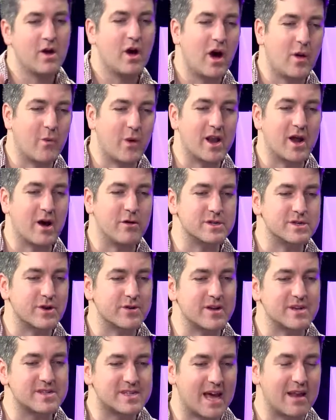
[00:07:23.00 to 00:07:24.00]
when I was on
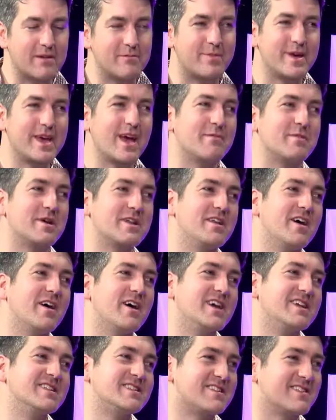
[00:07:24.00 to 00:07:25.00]
at 10 p.m. at
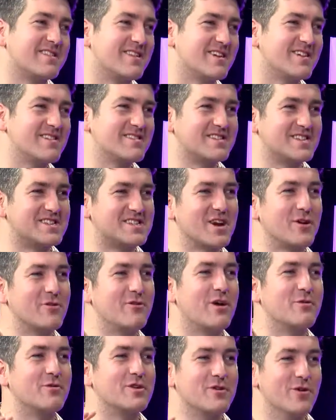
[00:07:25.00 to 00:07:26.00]
night, the, the show
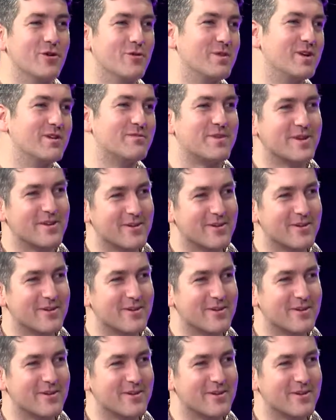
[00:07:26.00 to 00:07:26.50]
that would normally have been